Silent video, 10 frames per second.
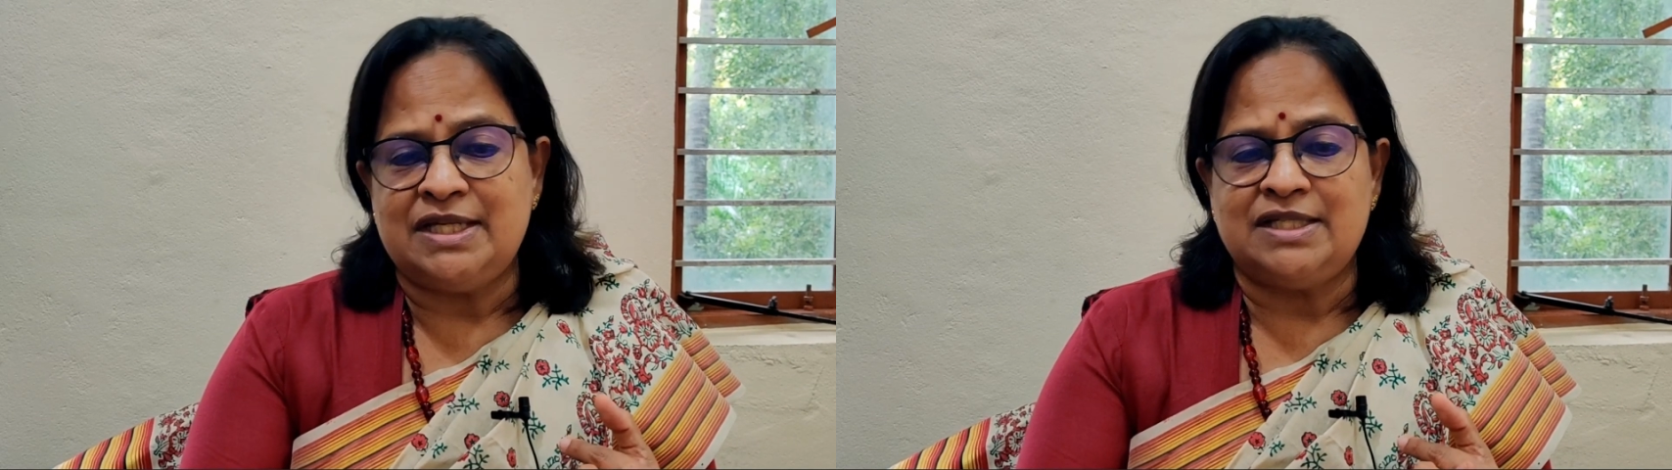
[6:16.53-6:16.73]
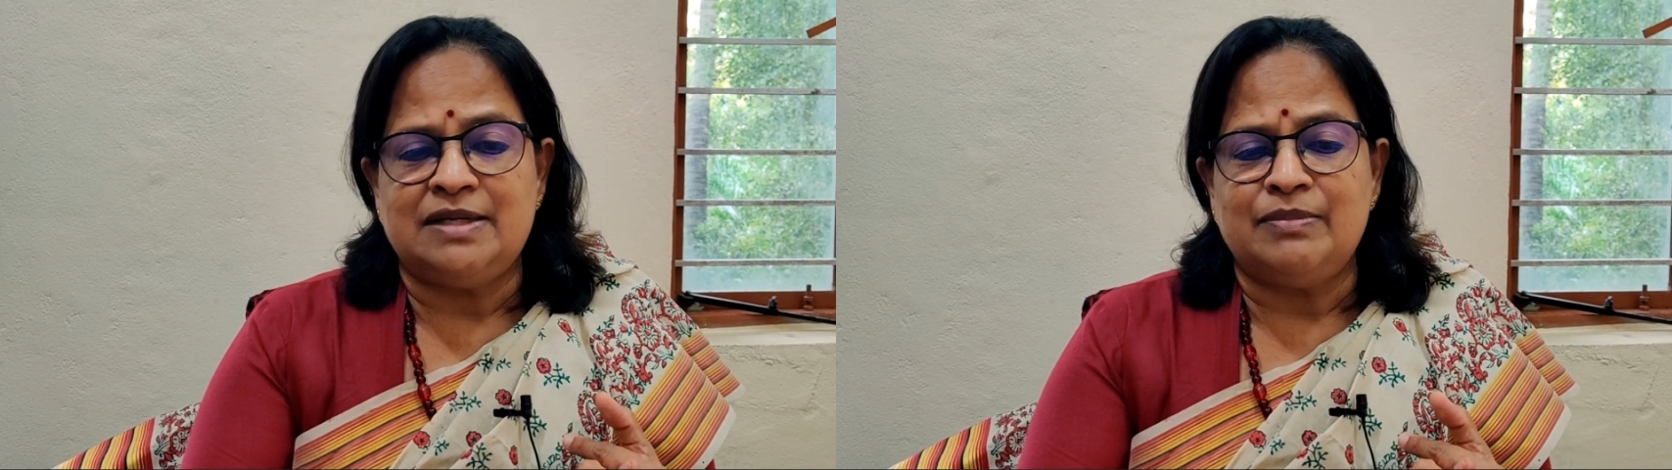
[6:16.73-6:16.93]

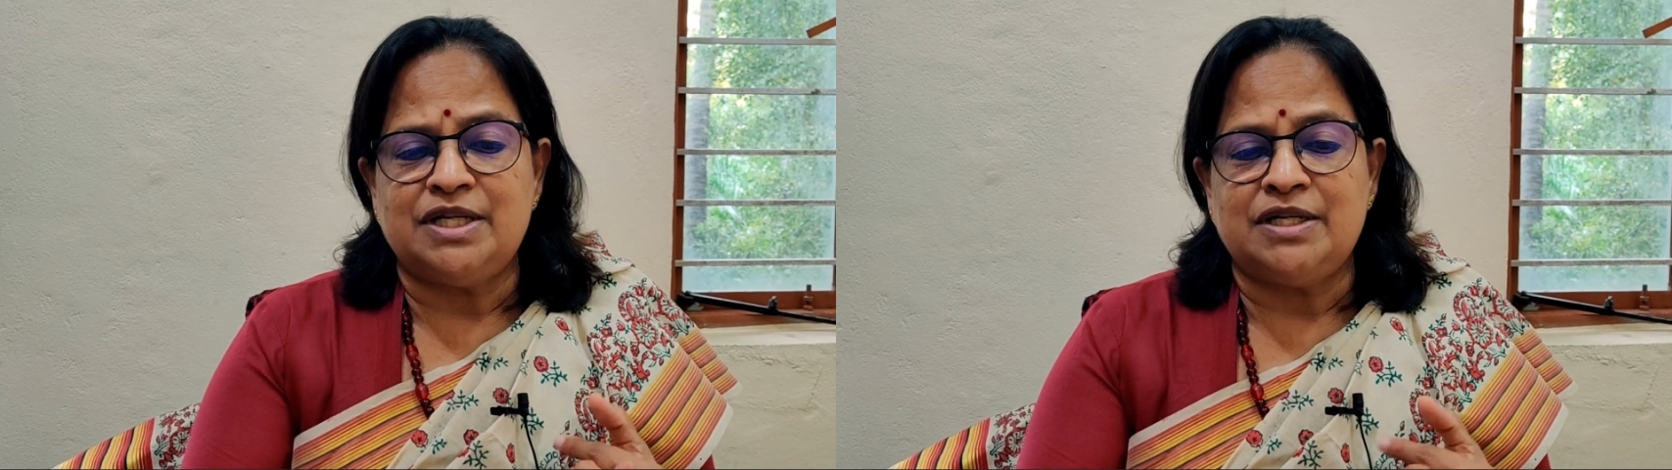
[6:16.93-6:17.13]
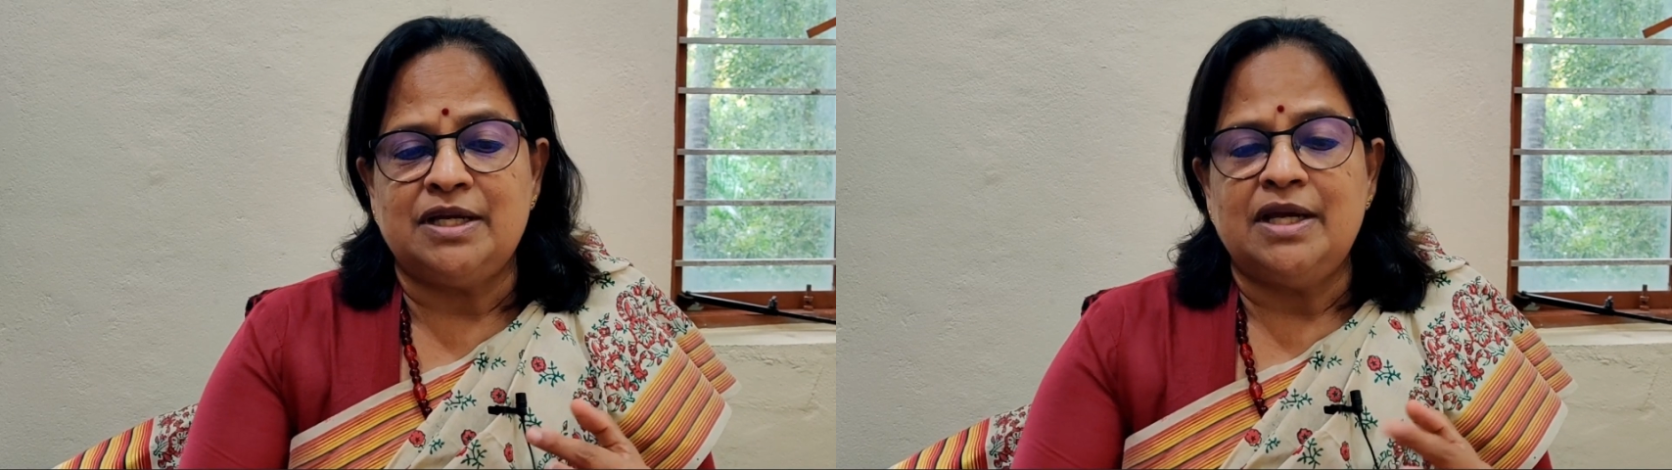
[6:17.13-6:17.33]

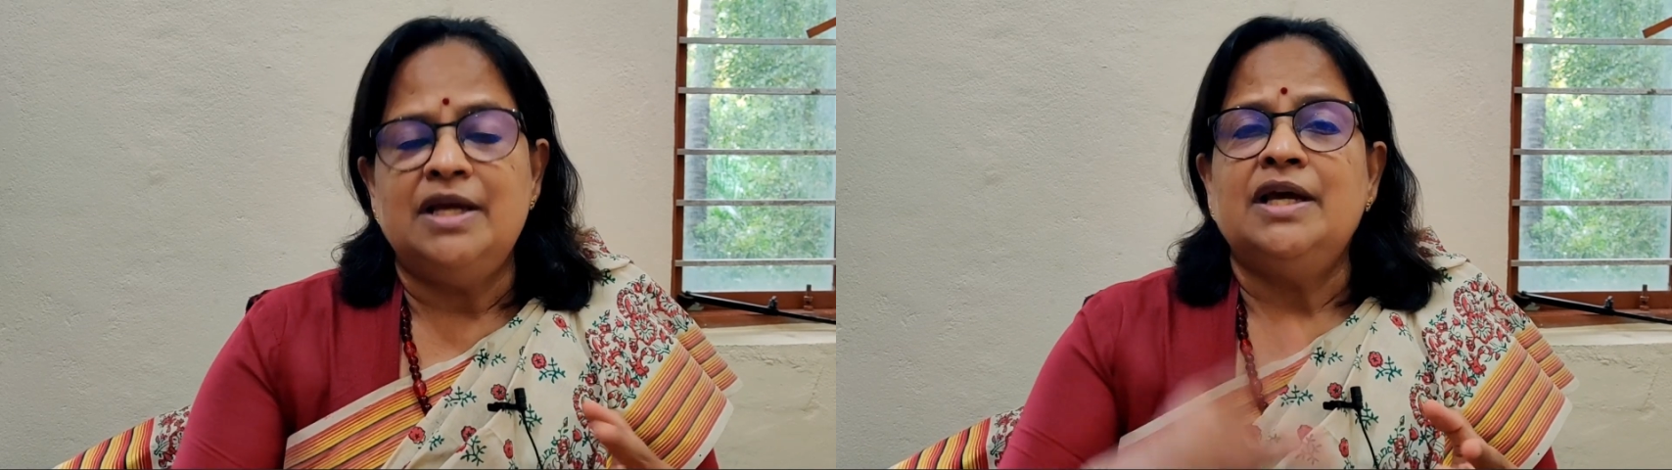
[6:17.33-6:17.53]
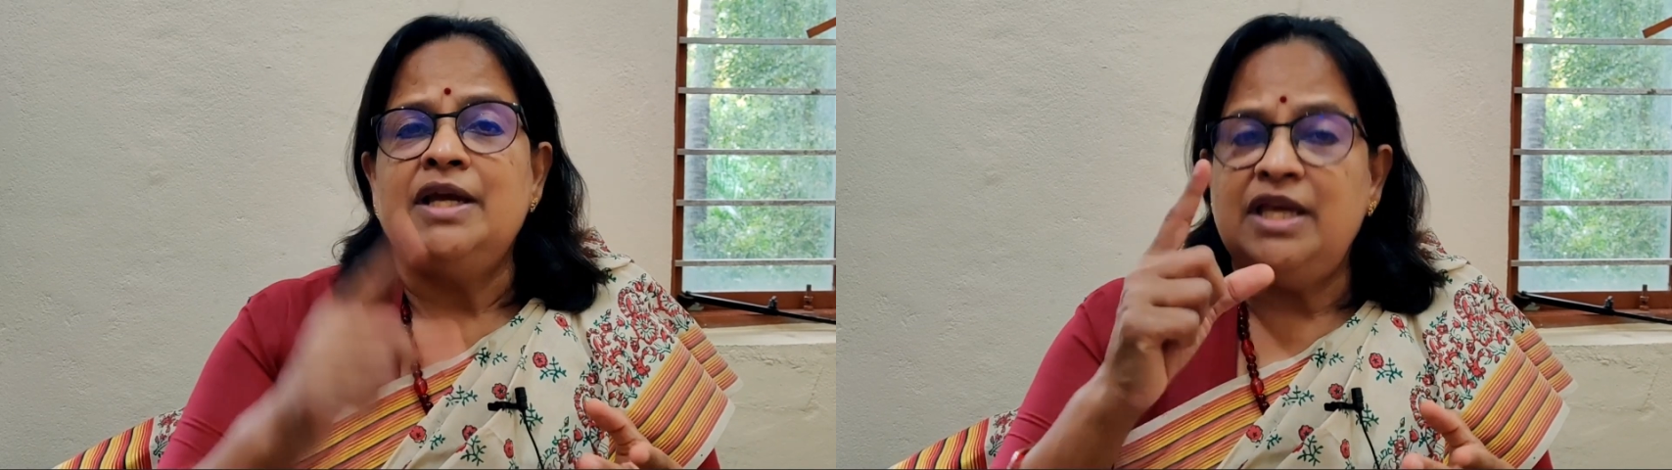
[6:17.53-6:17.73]
exempted.
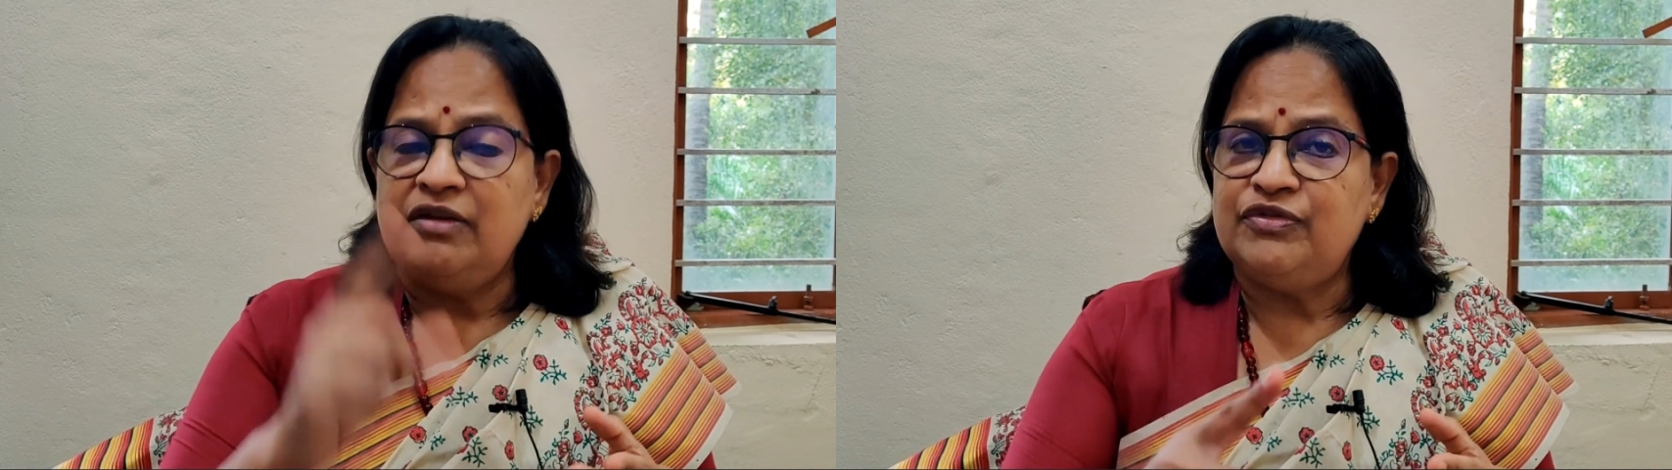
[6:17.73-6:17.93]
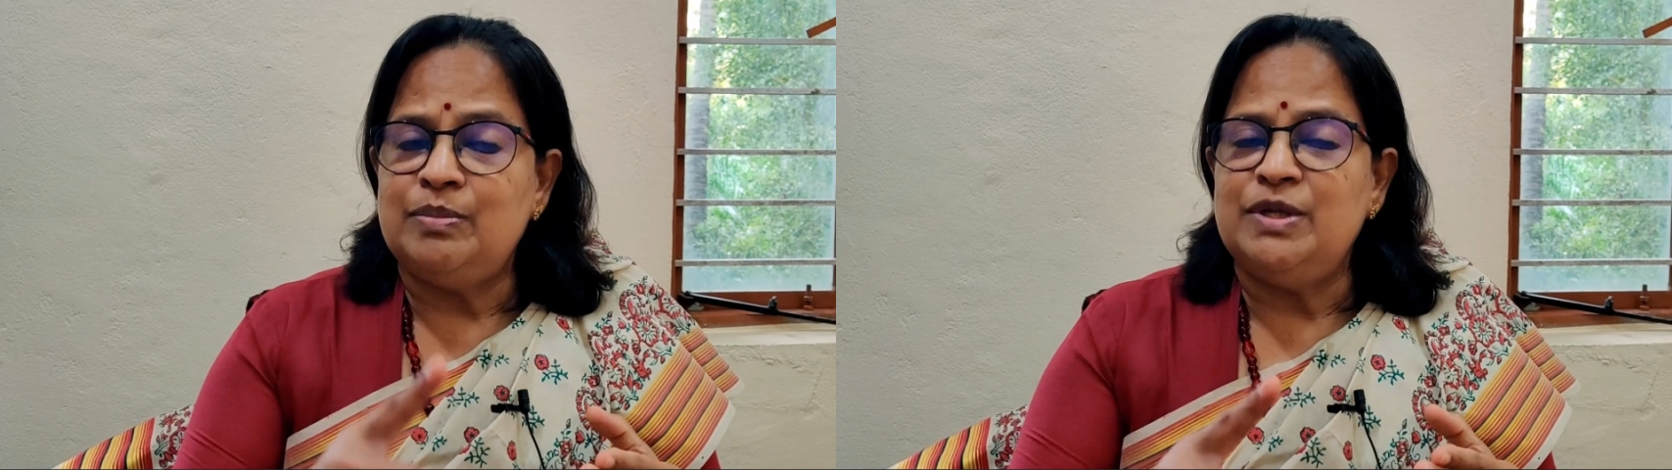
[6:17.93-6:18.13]

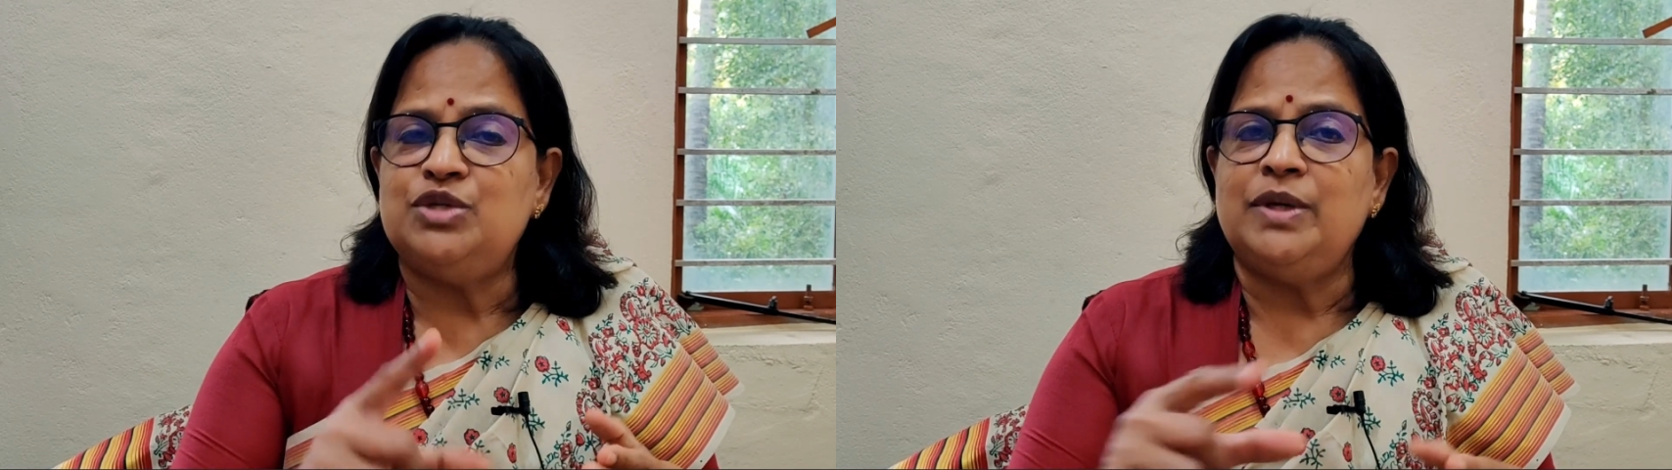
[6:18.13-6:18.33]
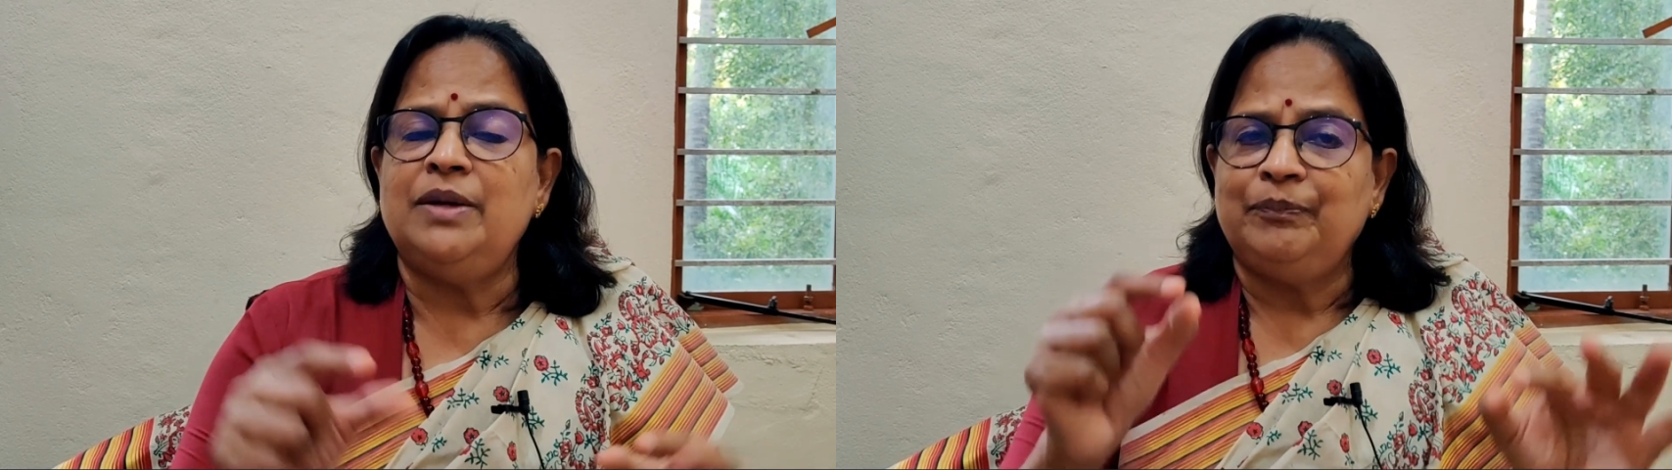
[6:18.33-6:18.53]
Gift
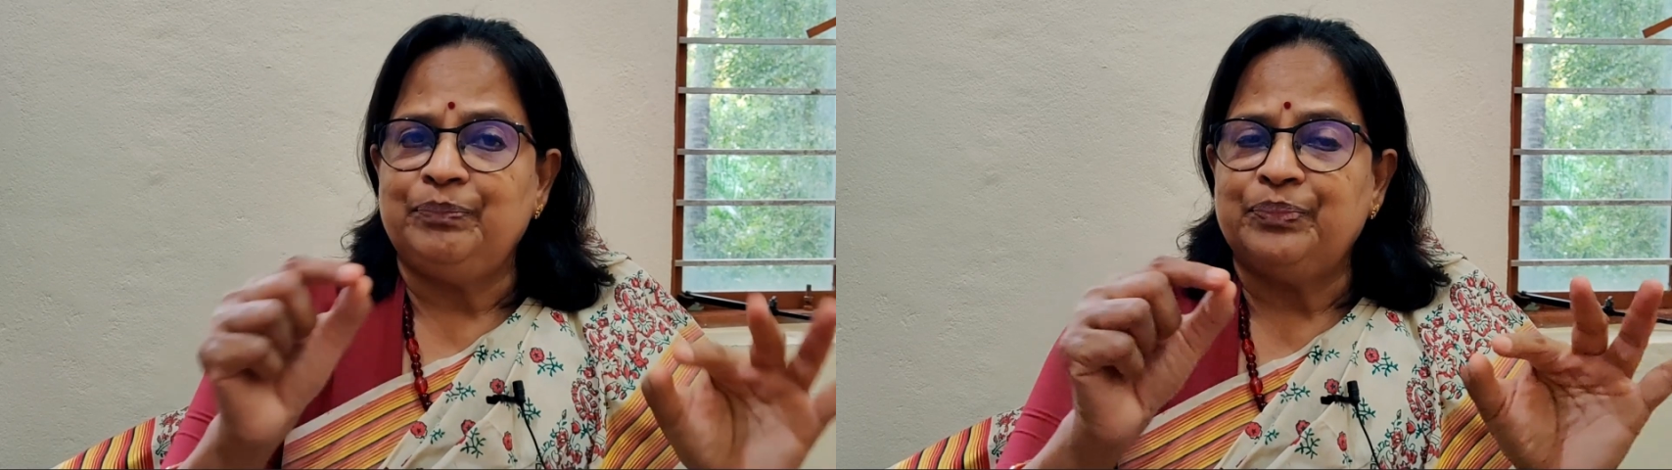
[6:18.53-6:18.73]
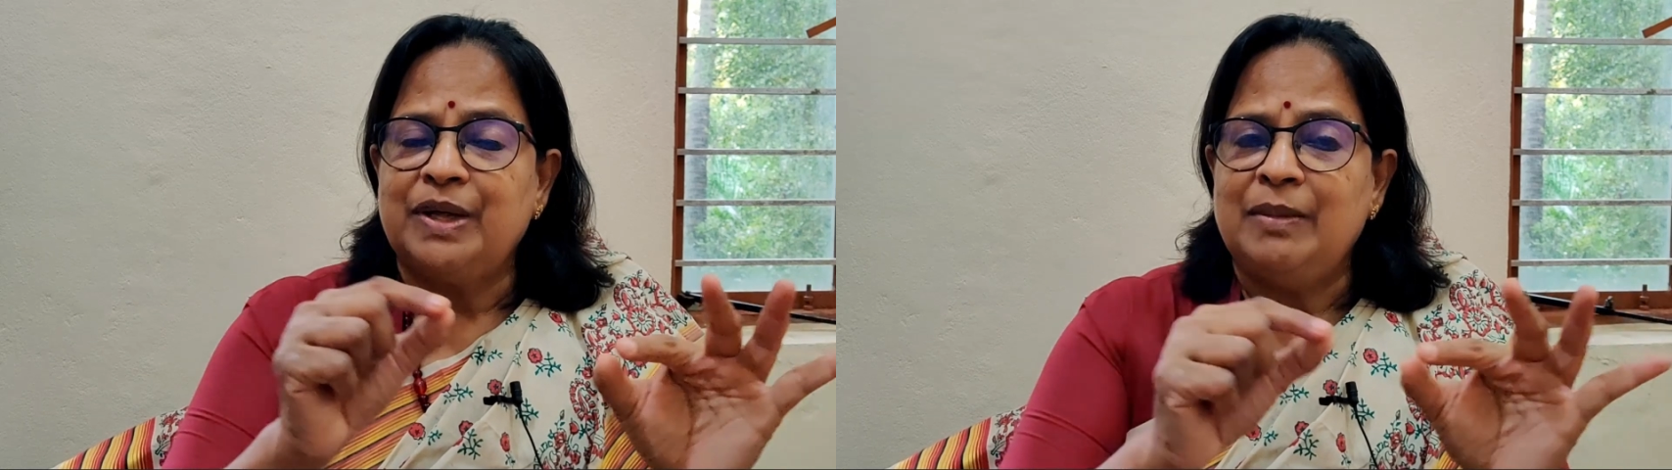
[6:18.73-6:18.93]
between